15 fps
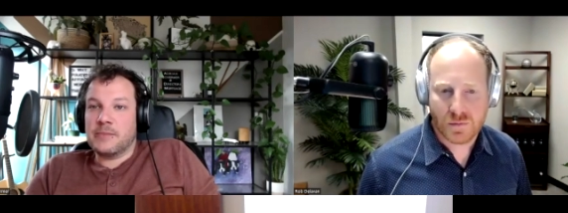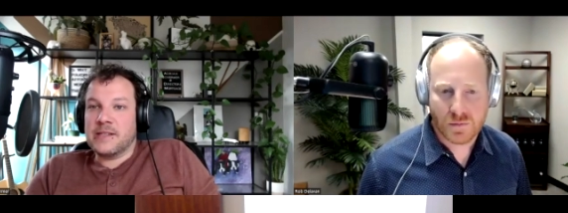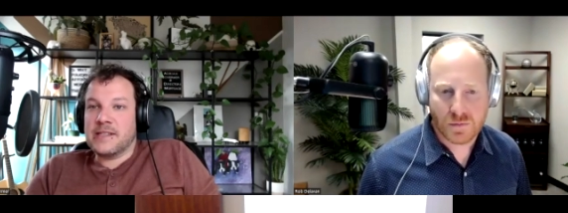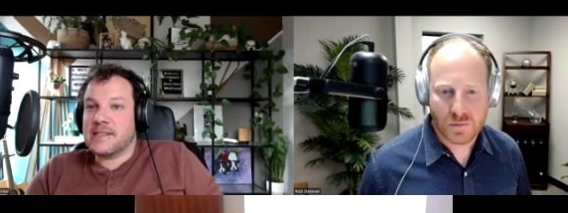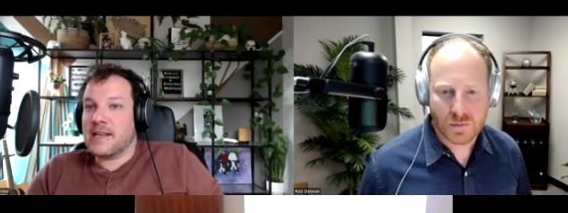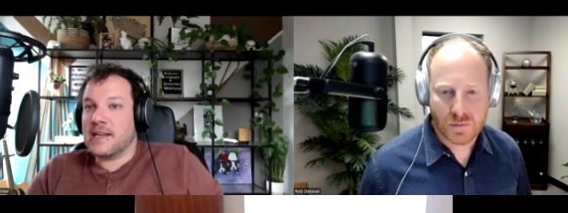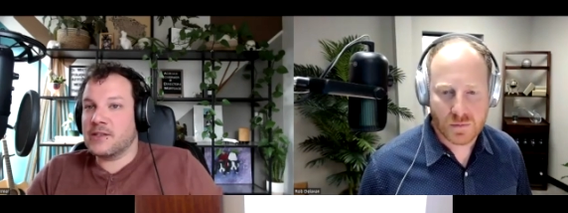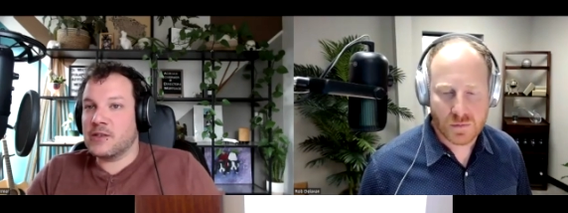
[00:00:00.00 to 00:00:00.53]
Speaker 1: Please
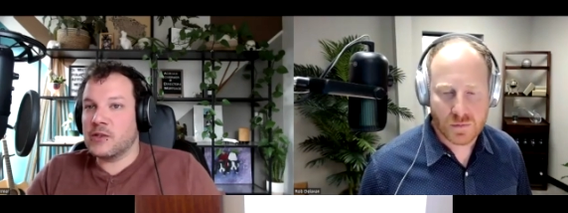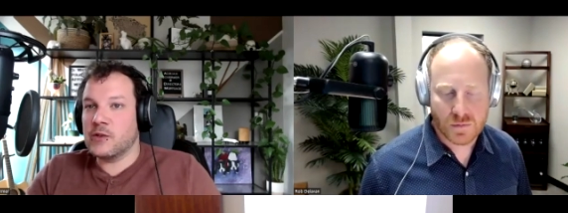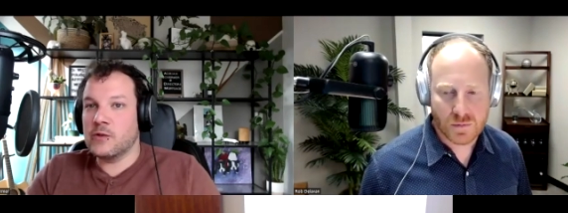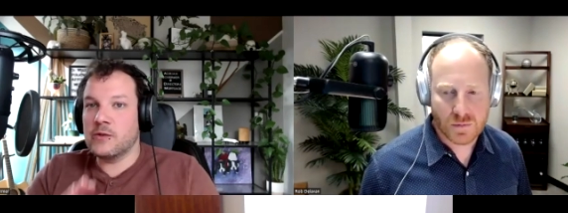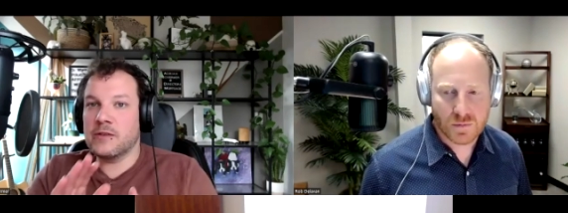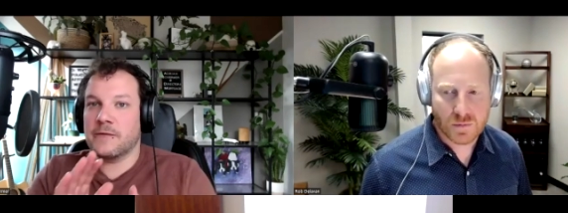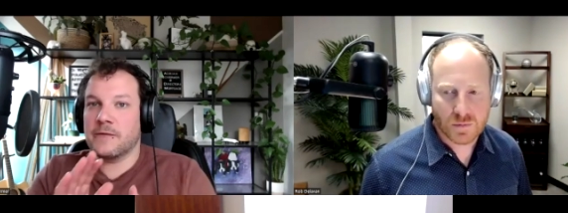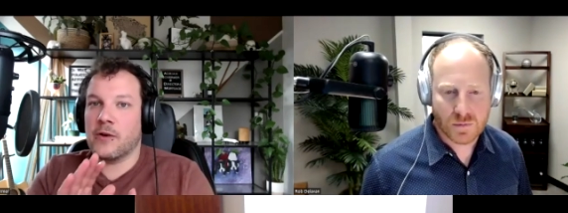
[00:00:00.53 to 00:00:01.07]
stay
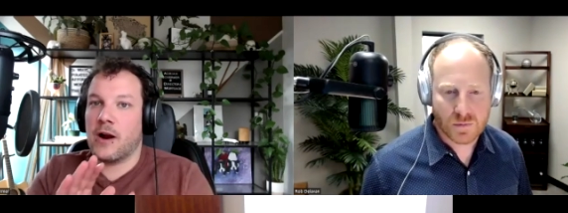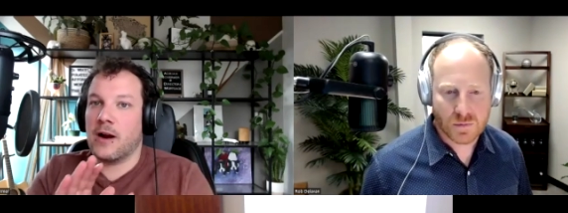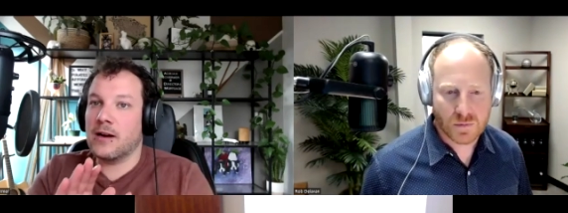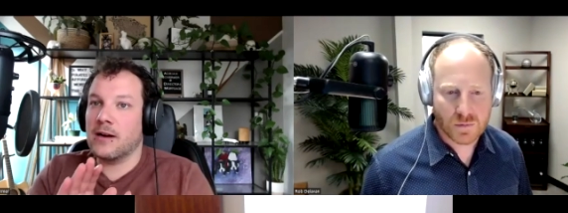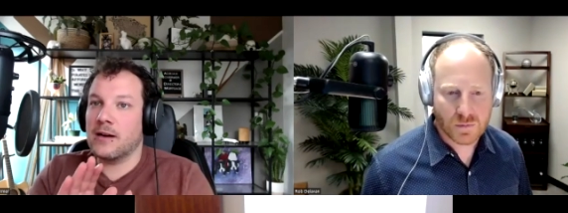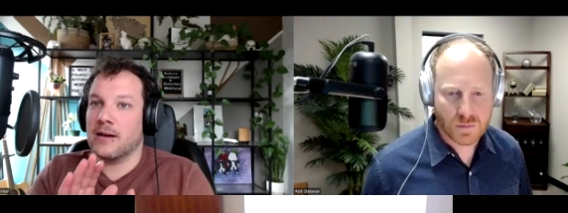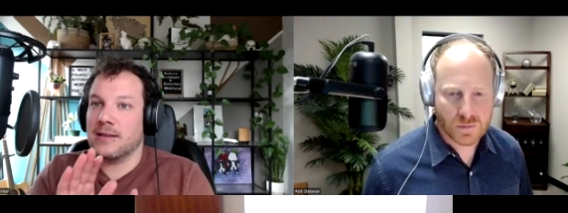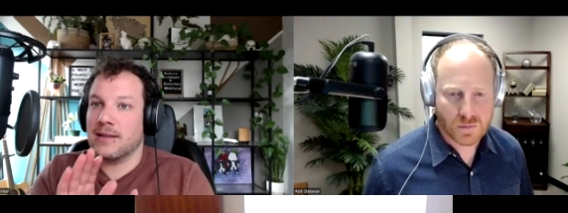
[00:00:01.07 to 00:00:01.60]
tuned for
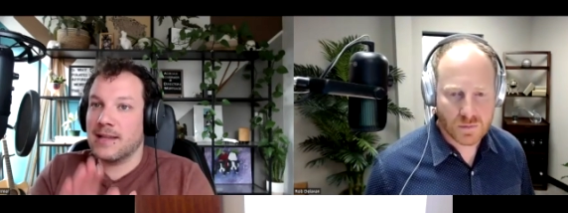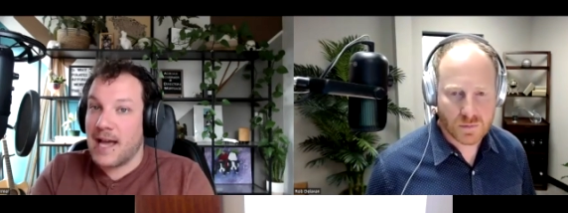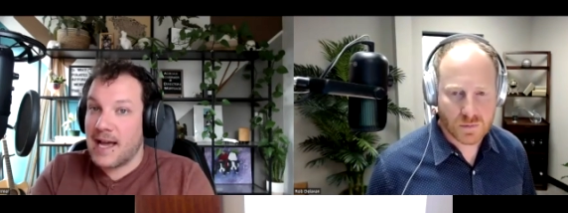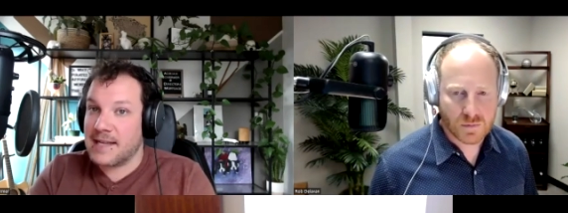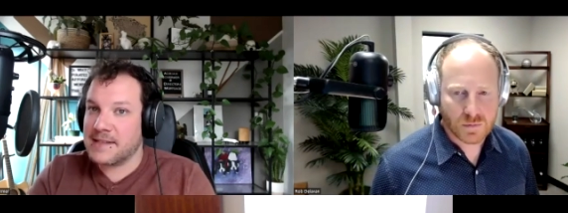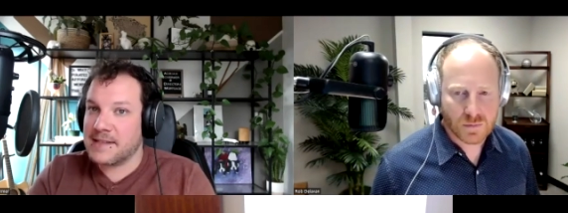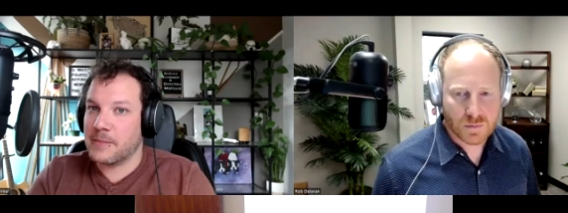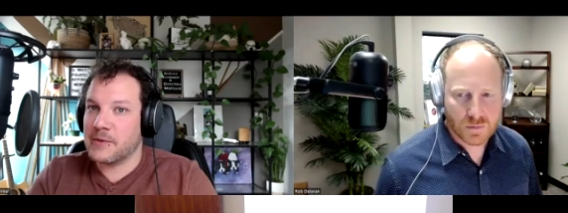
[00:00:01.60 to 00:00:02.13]
our
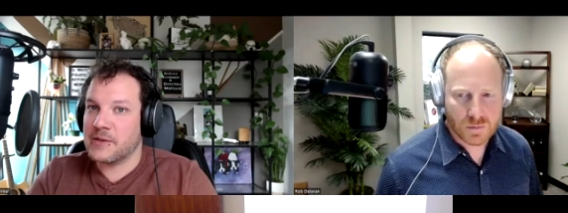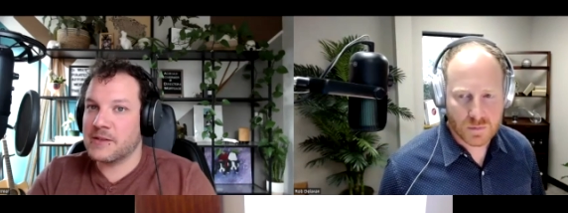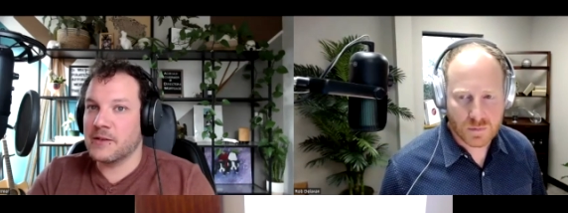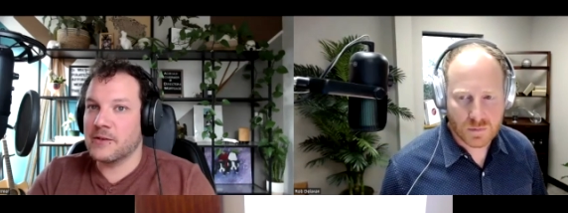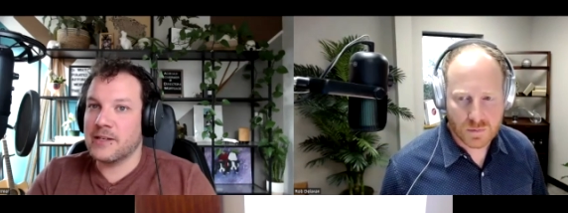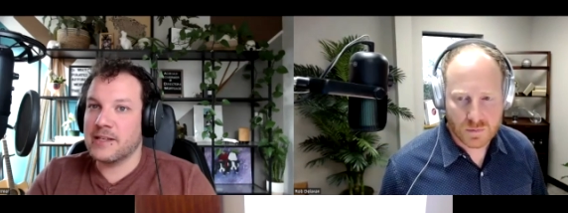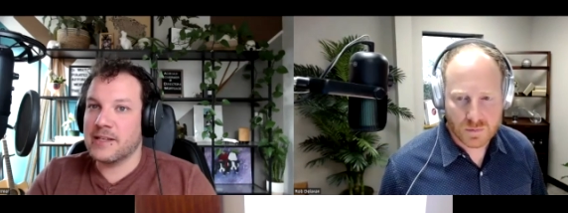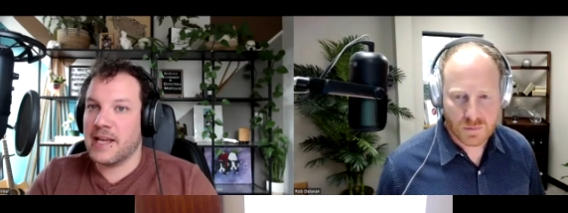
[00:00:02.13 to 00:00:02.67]
last
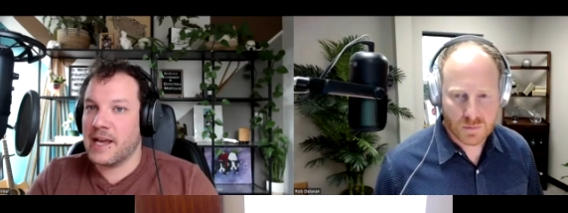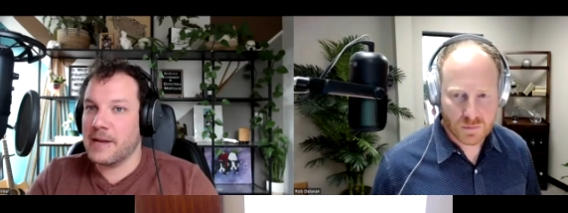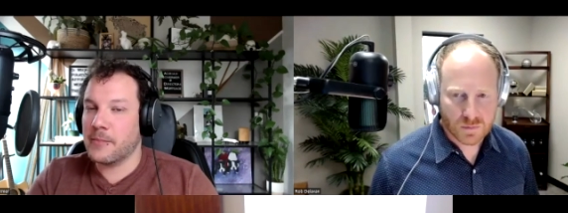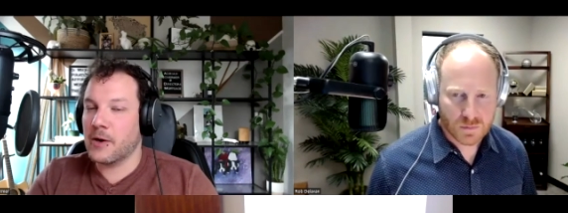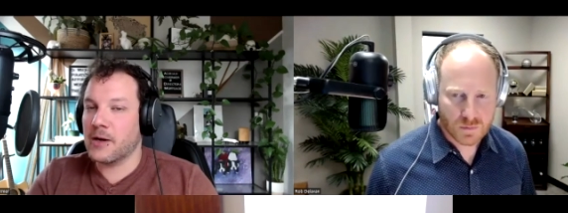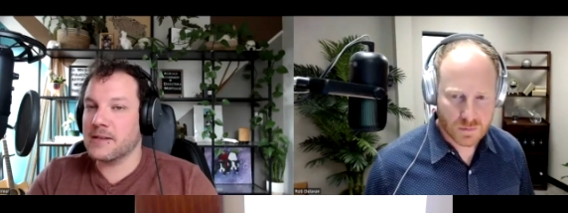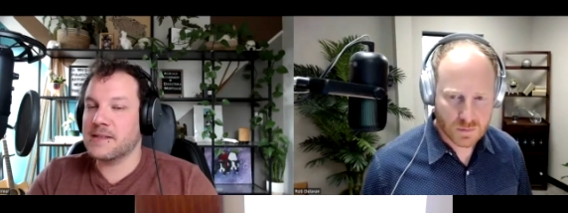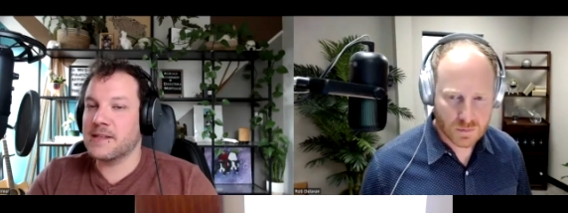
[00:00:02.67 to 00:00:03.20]
episode in the eight
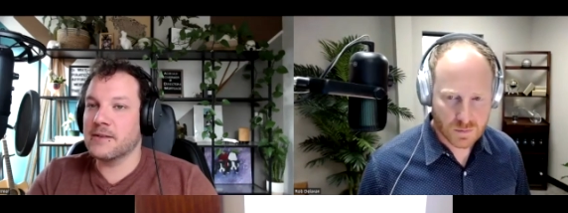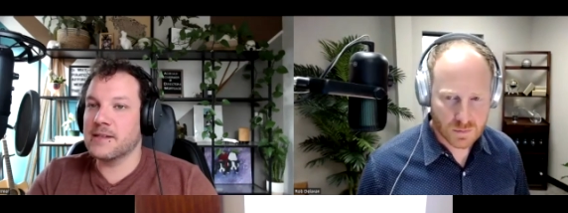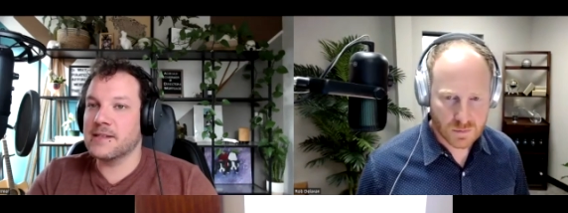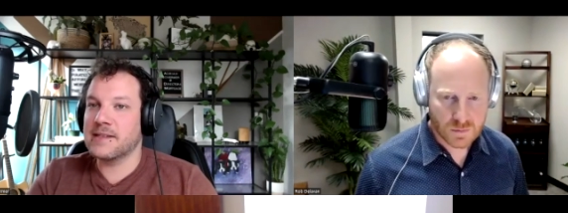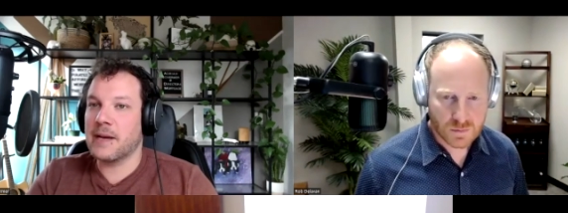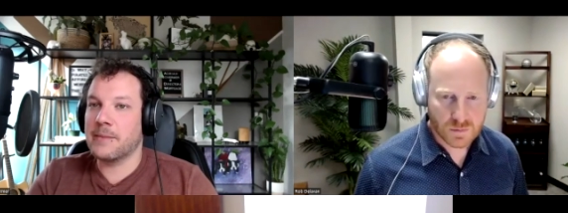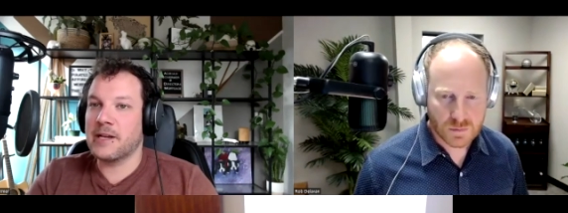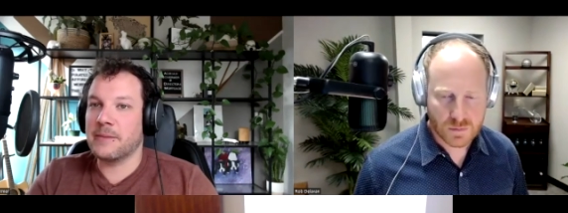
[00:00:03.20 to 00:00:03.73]
part series
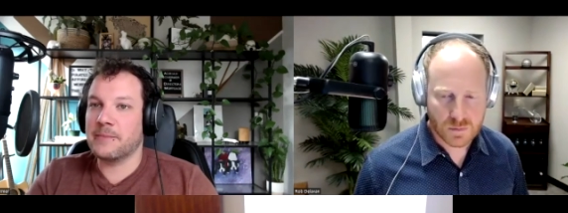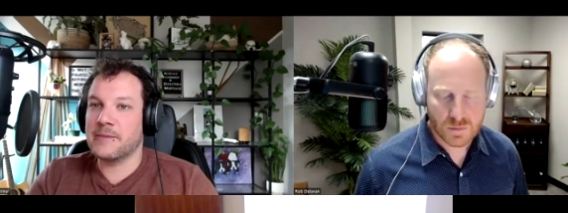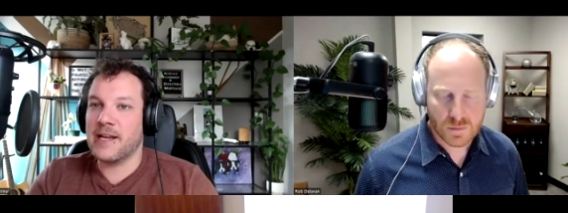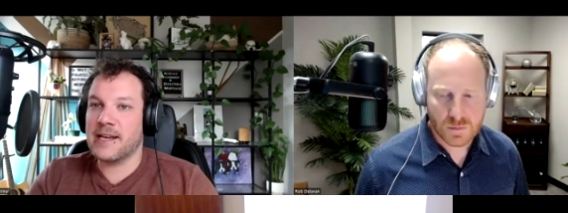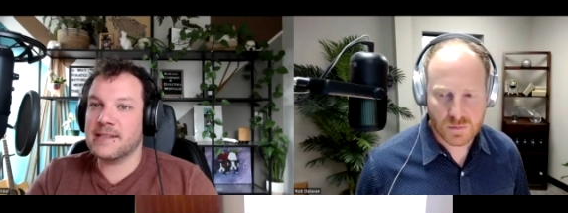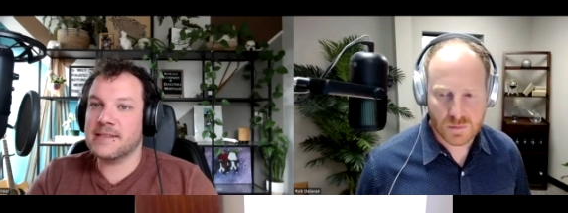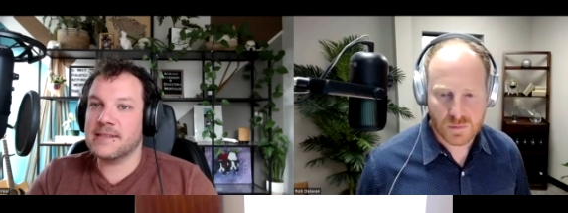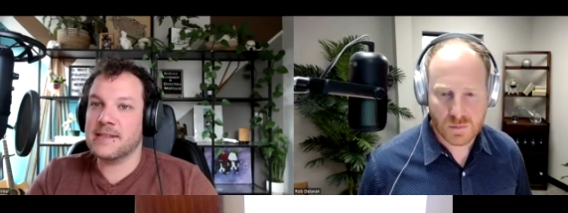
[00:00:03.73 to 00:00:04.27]
coming up
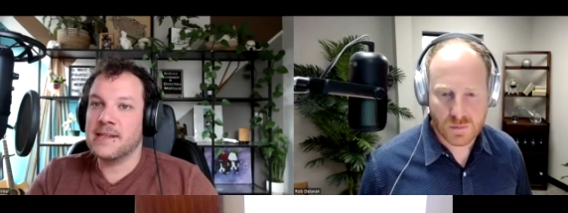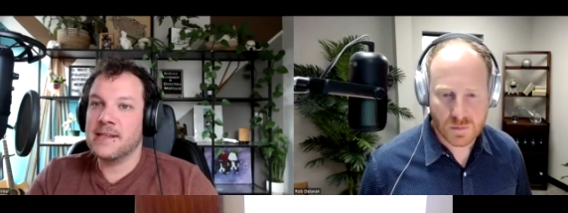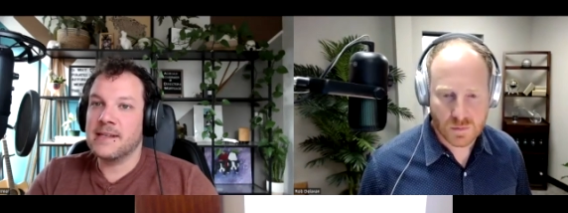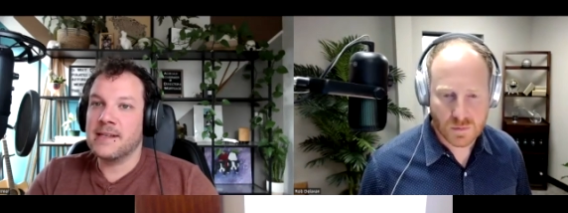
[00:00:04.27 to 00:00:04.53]
next.